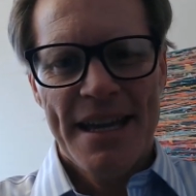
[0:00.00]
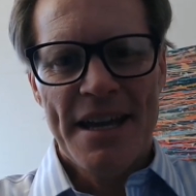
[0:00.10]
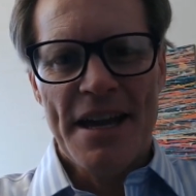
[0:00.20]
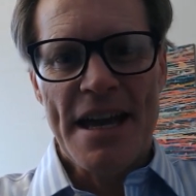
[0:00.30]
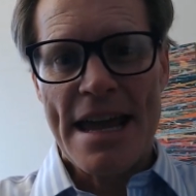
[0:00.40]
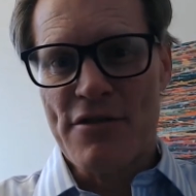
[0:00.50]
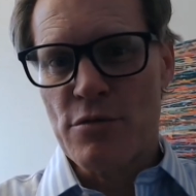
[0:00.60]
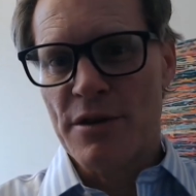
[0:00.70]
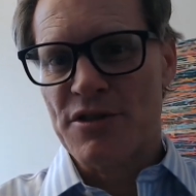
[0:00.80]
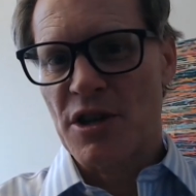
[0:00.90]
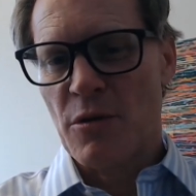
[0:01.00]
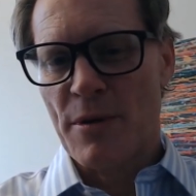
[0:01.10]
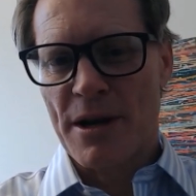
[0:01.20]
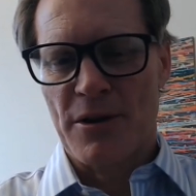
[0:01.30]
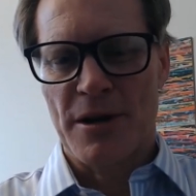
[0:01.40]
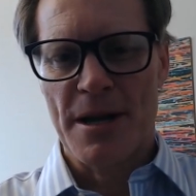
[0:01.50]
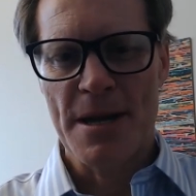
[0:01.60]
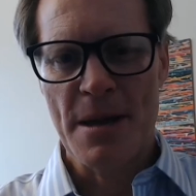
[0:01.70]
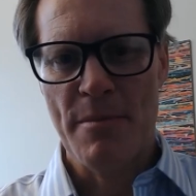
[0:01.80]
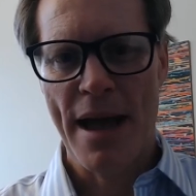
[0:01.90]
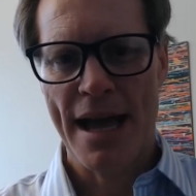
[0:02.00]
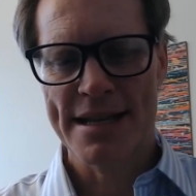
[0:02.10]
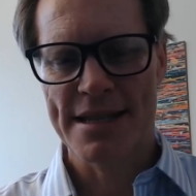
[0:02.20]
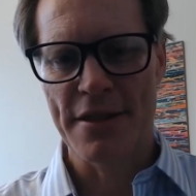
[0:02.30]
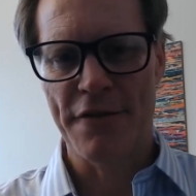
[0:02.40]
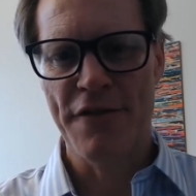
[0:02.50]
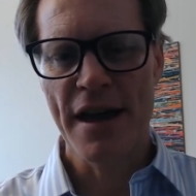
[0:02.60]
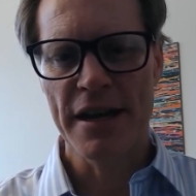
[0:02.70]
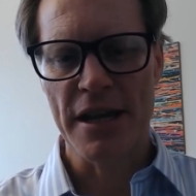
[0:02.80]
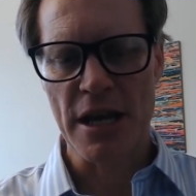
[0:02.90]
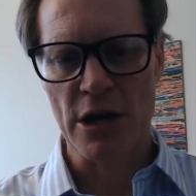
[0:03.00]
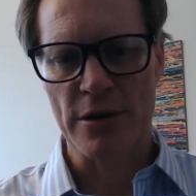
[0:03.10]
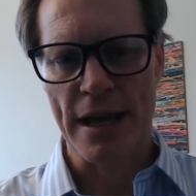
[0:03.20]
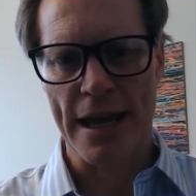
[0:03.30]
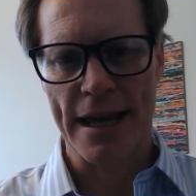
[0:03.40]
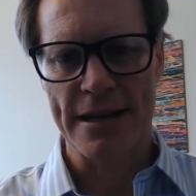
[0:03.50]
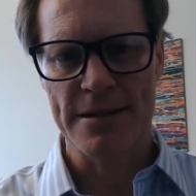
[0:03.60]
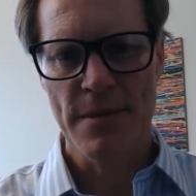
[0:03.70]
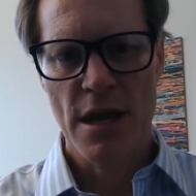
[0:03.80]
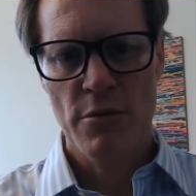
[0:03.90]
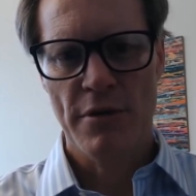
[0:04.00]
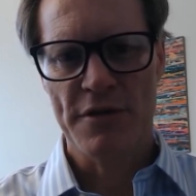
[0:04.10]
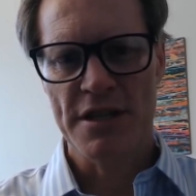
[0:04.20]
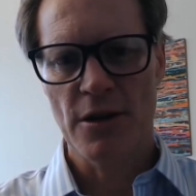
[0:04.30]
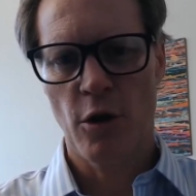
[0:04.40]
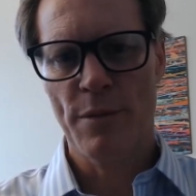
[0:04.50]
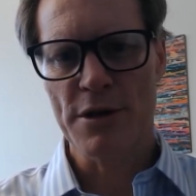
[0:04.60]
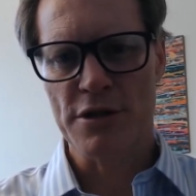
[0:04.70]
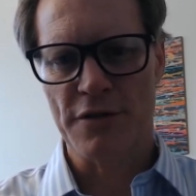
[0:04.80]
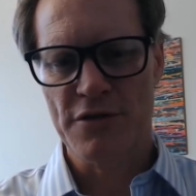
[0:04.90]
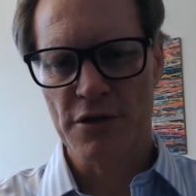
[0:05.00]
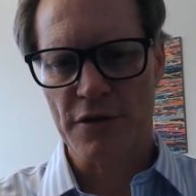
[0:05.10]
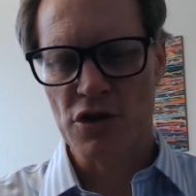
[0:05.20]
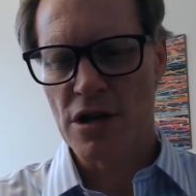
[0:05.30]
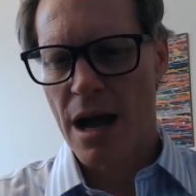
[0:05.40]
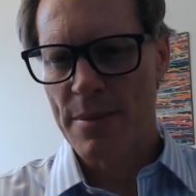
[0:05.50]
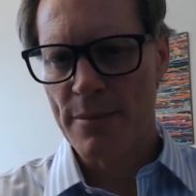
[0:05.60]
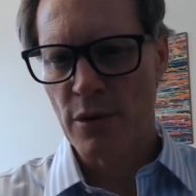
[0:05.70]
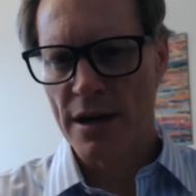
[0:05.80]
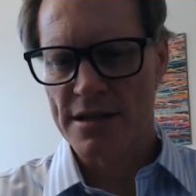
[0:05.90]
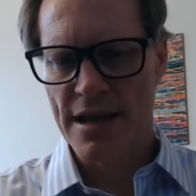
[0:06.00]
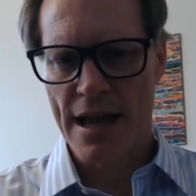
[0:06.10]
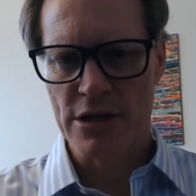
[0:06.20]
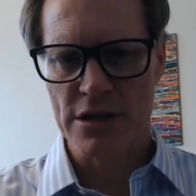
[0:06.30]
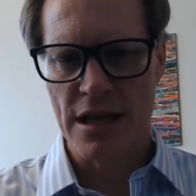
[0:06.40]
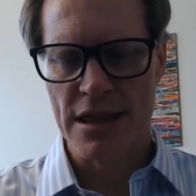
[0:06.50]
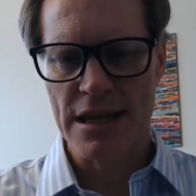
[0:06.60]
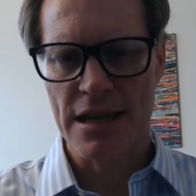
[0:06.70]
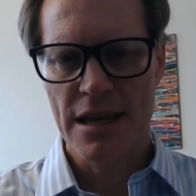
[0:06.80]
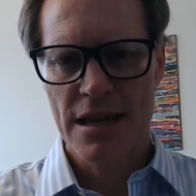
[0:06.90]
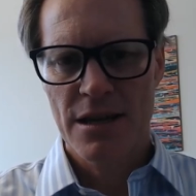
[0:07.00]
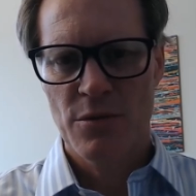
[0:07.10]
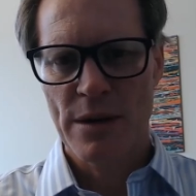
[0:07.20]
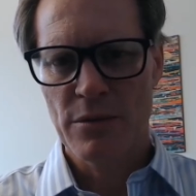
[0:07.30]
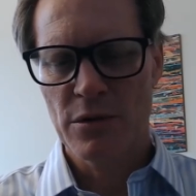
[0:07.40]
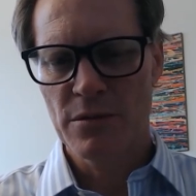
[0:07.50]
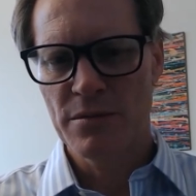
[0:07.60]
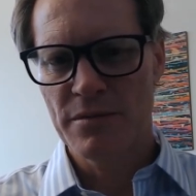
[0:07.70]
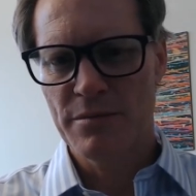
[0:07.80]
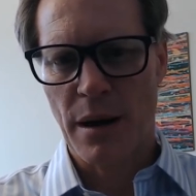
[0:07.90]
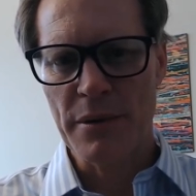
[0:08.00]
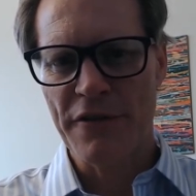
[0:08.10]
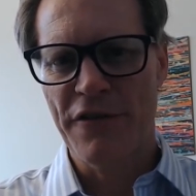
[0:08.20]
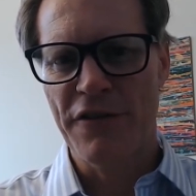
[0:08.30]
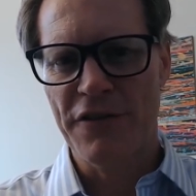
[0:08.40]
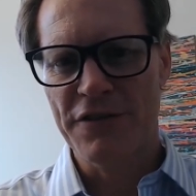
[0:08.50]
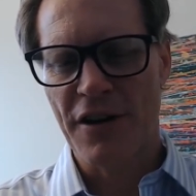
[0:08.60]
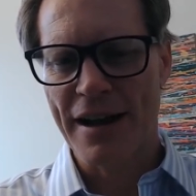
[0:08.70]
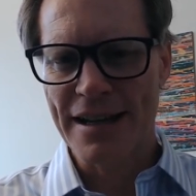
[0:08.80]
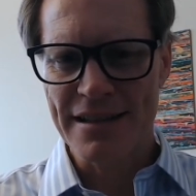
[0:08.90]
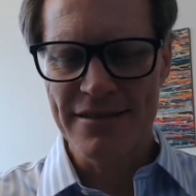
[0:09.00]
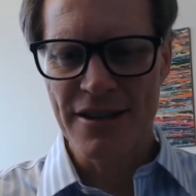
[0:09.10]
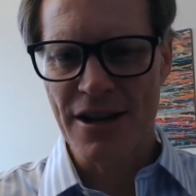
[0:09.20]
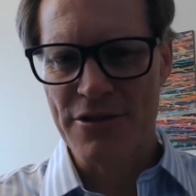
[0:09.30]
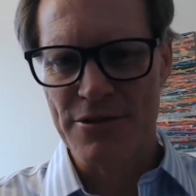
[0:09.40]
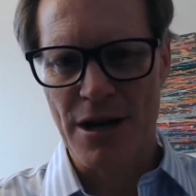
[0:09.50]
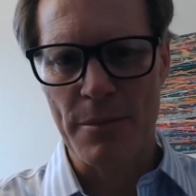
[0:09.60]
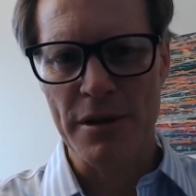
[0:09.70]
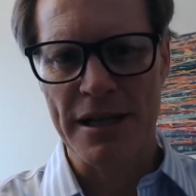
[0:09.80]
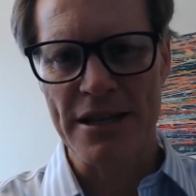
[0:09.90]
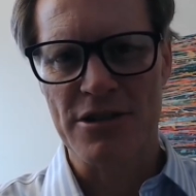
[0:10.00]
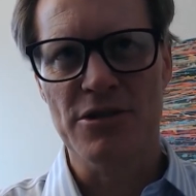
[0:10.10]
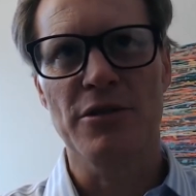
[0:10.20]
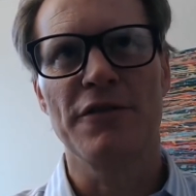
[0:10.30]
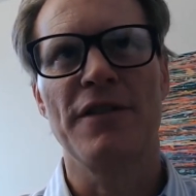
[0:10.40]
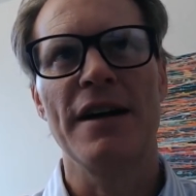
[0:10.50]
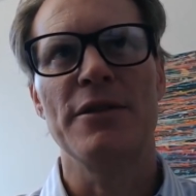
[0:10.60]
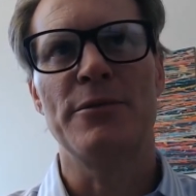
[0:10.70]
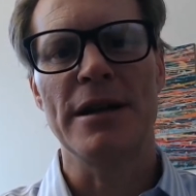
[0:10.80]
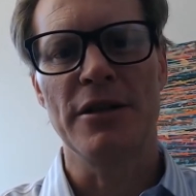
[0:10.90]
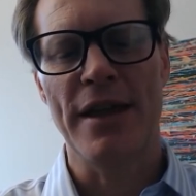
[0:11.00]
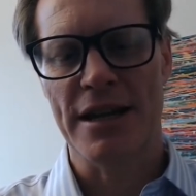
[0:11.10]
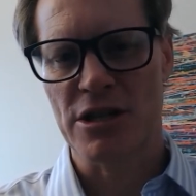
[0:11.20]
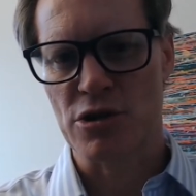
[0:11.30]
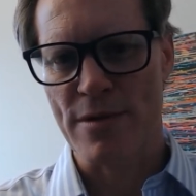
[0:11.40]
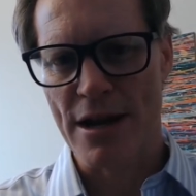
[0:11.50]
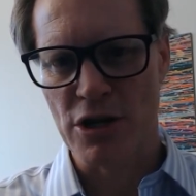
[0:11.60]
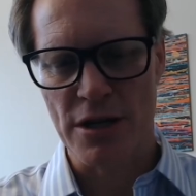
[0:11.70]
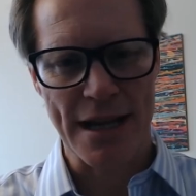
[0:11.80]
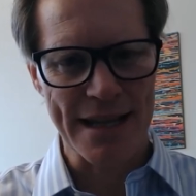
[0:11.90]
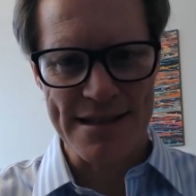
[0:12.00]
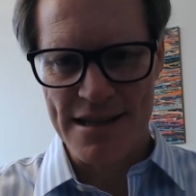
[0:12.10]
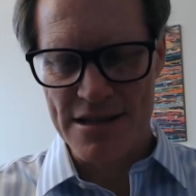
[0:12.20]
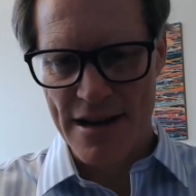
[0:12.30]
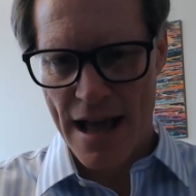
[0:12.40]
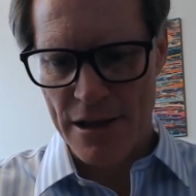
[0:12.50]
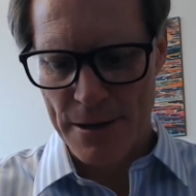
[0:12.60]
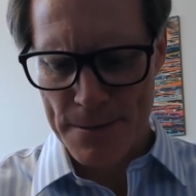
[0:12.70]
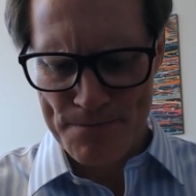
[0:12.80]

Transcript: Hey everyone, so we're past the Fed here and we've seen a whole bunch of sort of choppy price action. I think we will probably fight another couple of days or so to find the real next direction against seasonality